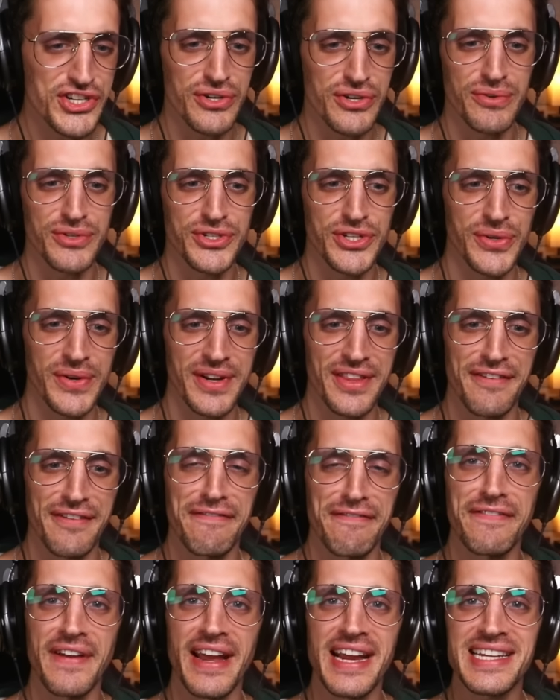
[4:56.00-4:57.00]
shoot dude in the
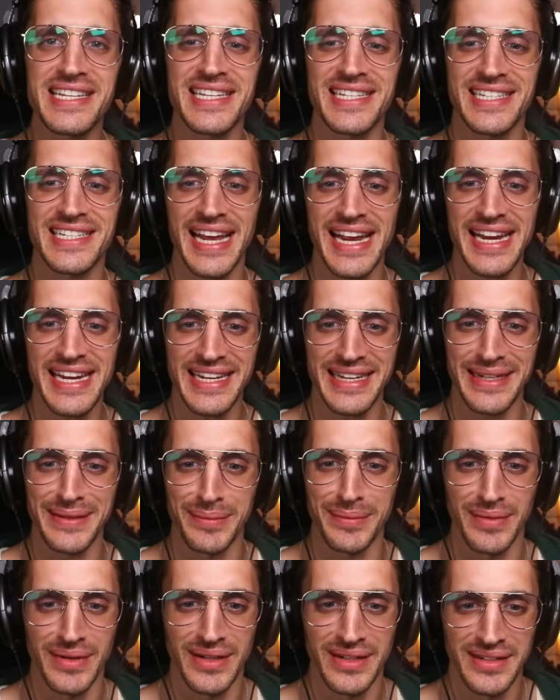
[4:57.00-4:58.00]
face and take him.